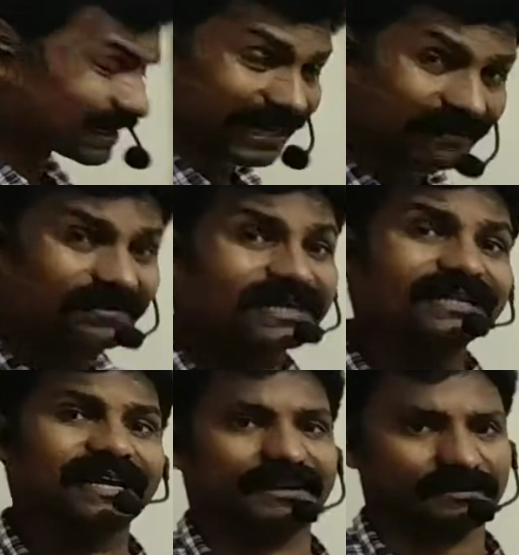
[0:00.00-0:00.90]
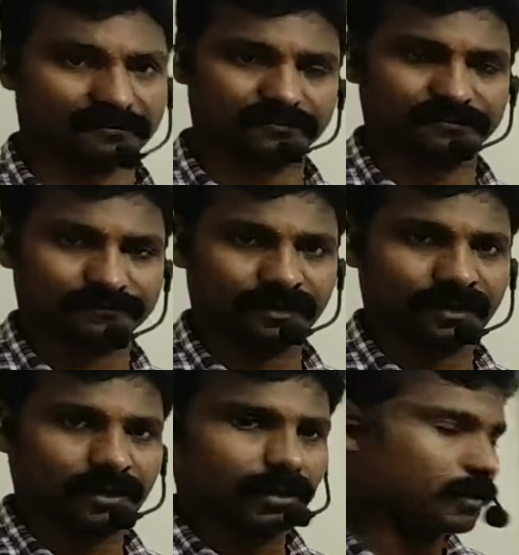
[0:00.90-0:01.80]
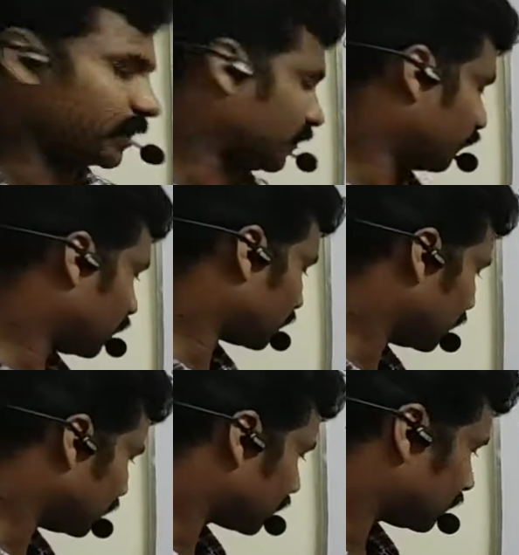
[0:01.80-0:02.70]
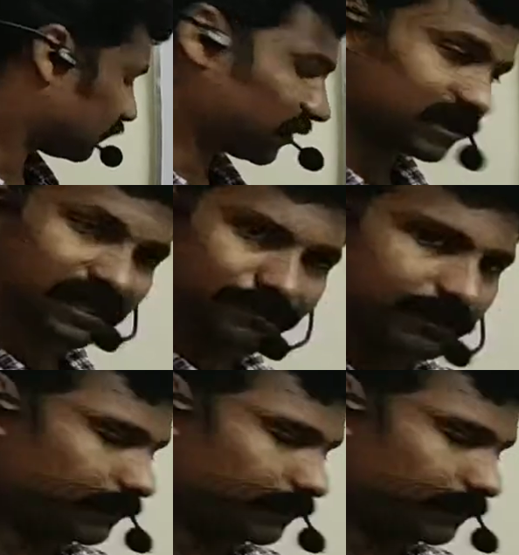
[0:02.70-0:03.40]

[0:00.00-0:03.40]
graphical diagram. Okay, for that